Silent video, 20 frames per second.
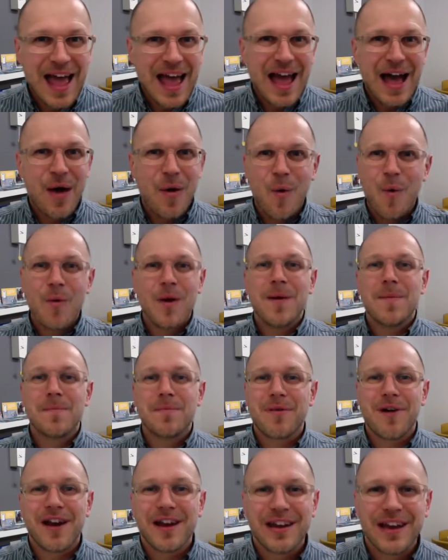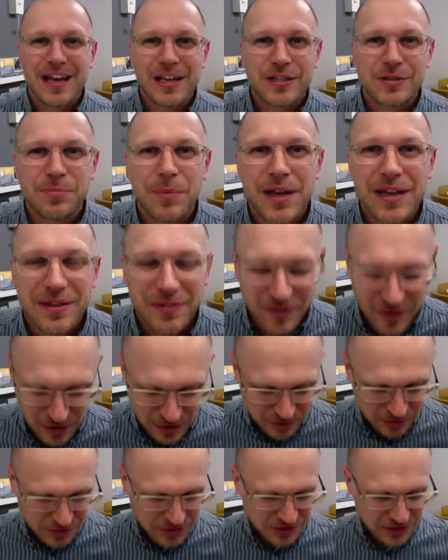all at breakneck speed, of
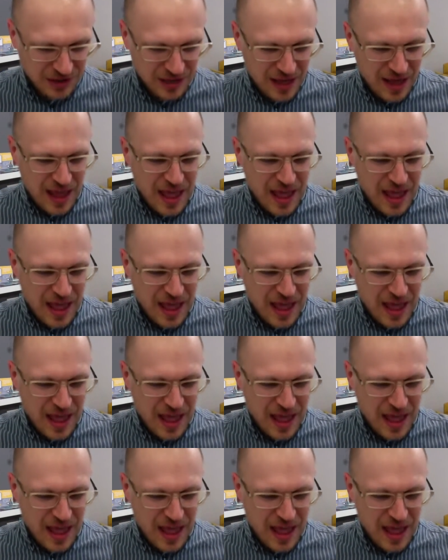course.